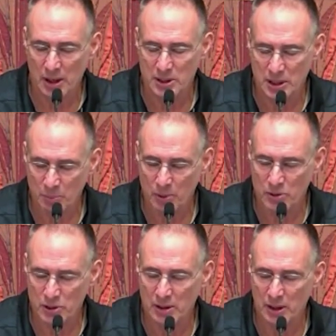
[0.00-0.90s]
a
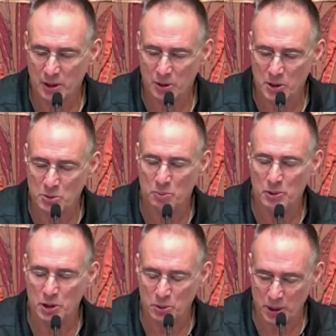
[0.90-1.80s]
10% increase will
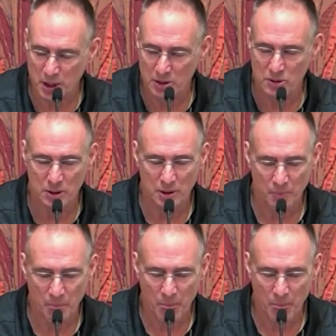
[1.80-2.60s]
be $300.